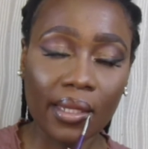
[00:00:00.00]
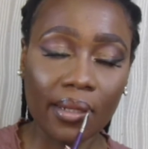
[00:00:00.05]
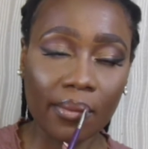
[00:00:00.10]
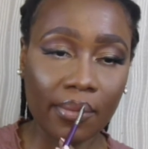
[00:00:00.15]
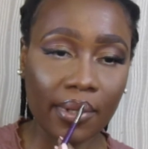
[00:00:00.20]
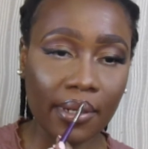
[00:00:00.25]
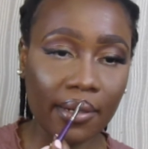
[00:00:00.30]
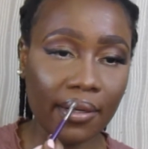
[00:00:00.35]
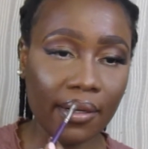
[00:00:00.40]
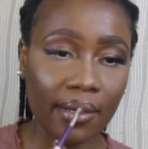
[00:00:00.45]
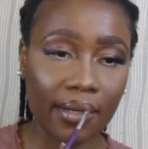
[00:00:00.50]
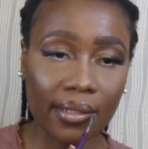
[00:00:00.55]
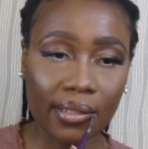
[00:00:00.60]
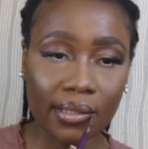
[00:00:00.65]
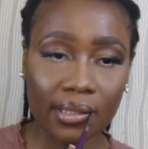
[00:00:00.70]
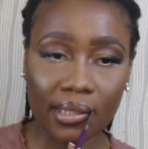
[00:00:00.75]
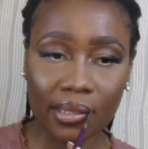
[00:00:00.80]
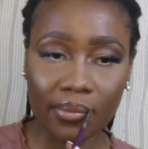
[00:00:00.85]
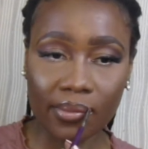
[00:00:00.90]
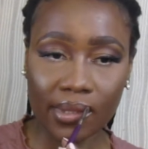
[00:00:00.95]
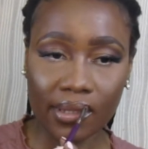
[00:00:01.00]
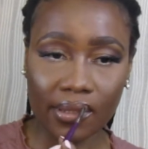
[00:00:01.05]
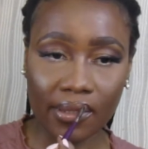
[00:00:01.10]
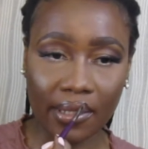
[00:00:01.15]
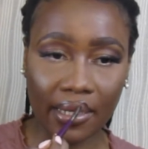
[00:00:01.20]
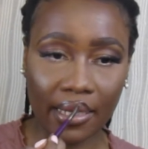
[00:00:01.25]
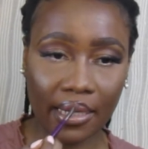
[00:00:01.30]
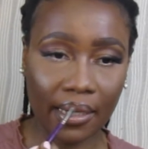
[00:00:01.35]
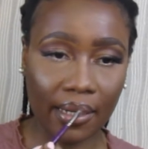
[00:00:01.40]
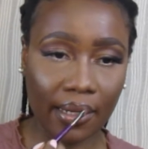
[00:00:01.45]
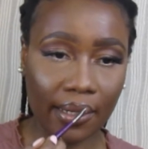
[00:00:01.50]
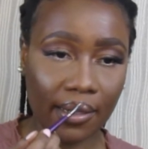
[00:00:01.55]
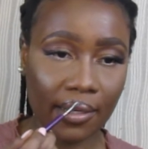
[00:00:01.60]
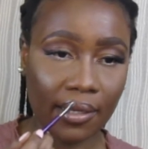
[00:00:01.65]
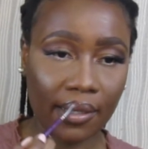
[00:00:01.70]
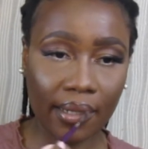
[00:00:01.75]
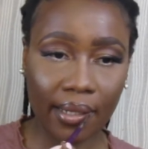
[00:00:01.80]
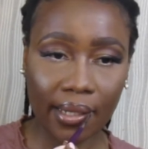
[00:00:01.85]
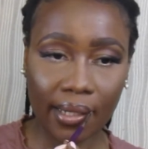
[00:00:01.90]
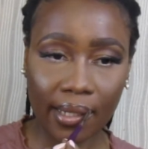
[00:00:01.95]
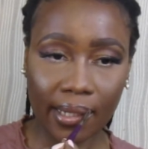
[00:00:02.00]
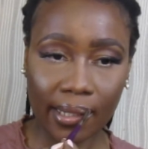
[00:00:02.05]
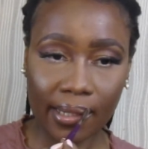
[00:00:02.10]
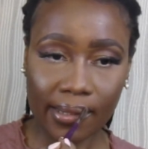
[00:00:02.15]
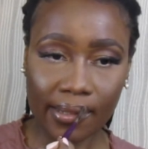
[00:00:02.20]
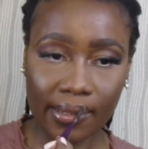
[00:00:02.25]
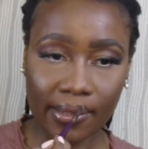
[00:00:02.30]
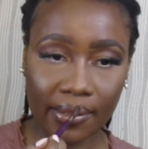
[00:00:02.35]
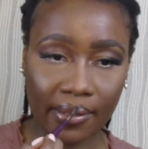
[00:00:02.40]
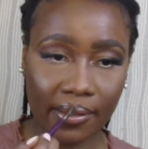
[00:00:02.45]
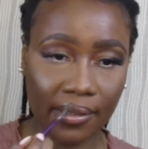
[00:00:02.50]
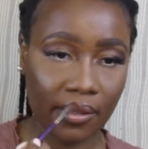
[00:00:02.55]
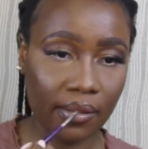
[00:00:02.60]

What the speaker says: but I can't seem to get it.